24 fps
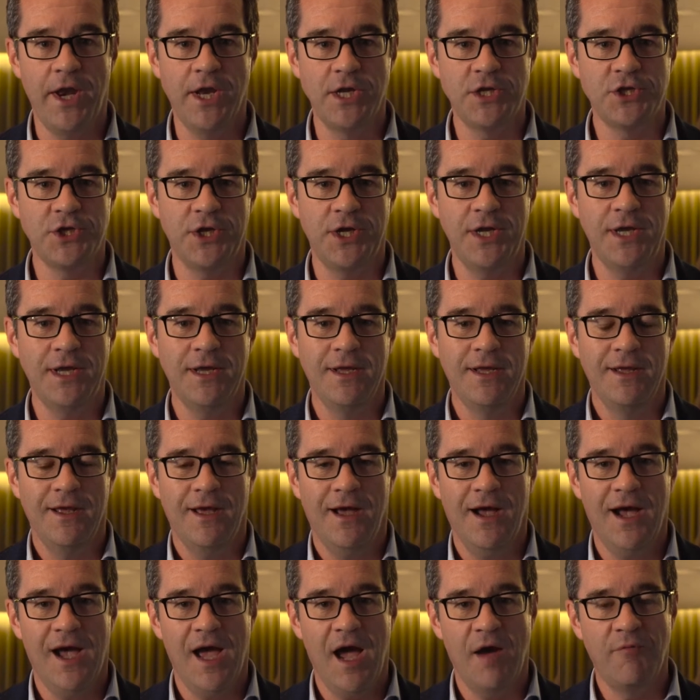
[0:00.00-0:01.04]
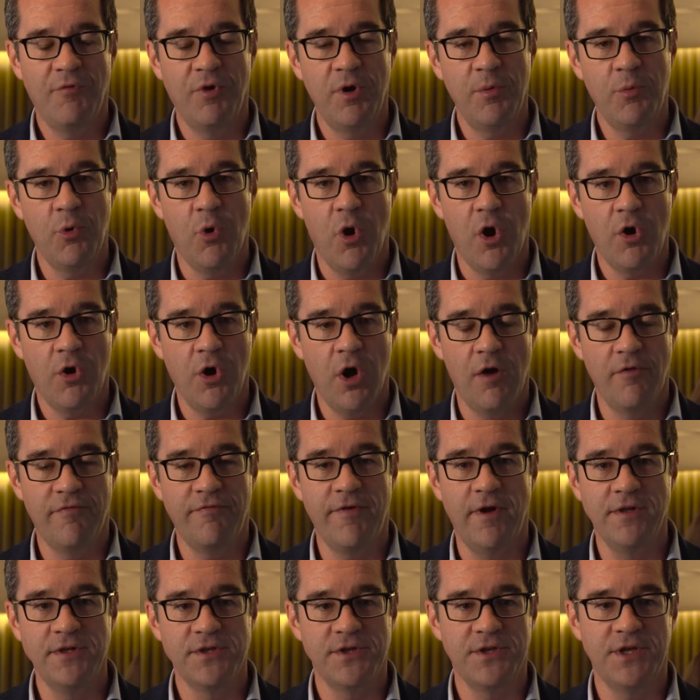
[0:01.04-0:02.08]
energy, and really brought a lot of
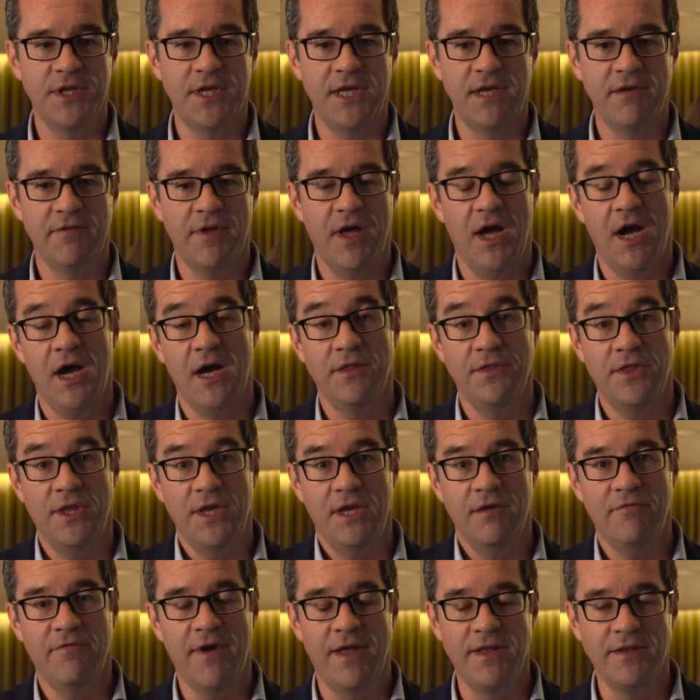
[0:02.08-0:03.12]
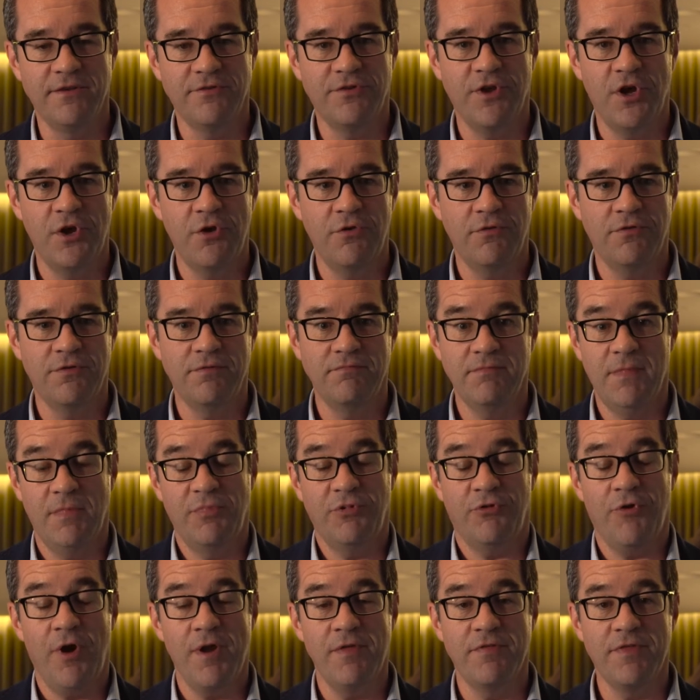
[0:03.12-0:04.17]
fun to the event. So
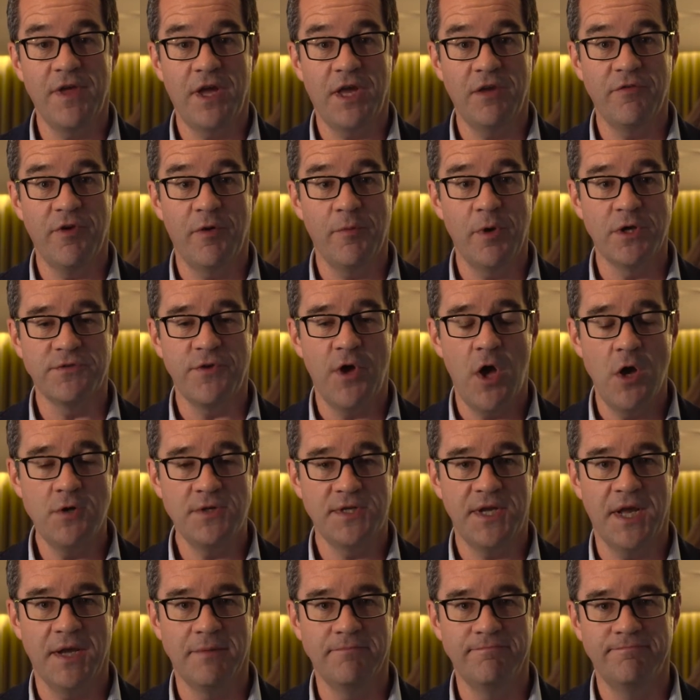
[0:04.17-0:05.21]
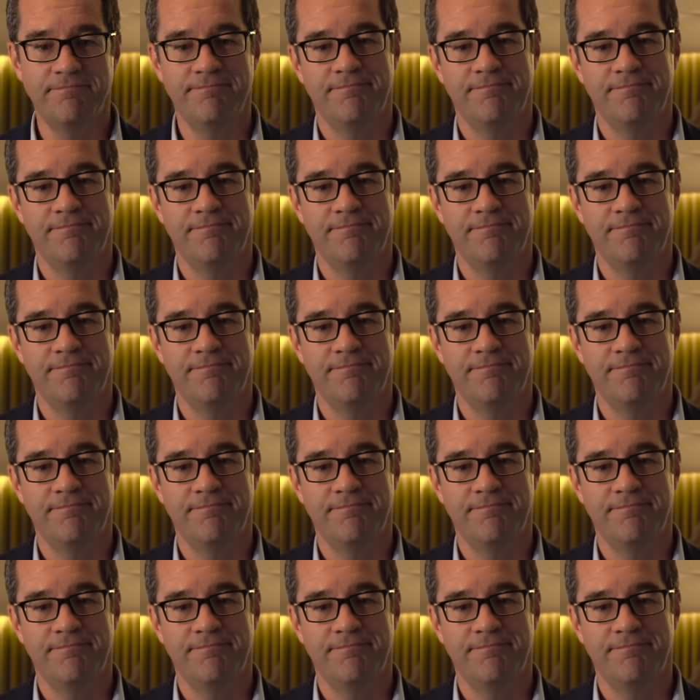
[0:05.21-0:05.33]
great, thank you very much for hosting it.